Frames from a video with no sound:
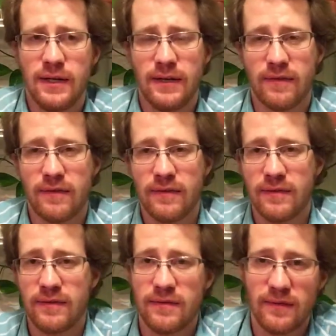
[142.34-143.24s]

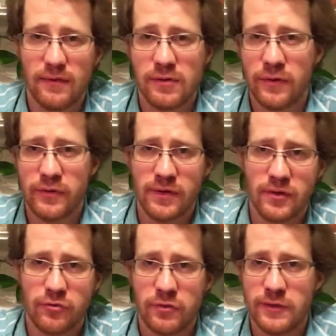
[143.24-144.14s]
It's a little closer to
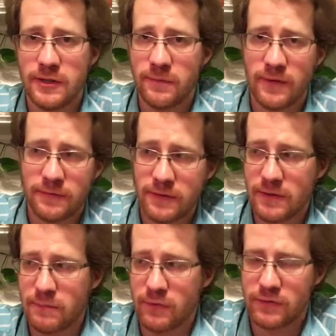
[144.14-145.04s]
Trillium than I feel
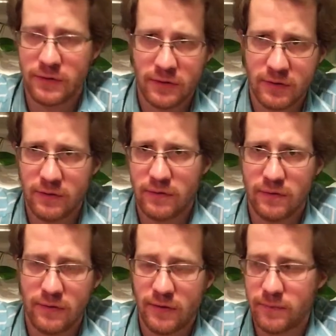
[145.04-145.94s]
like most of
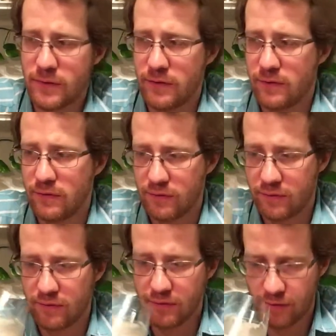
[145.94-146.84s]
their
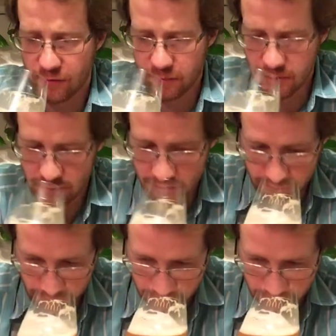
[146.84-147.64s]
beers smell.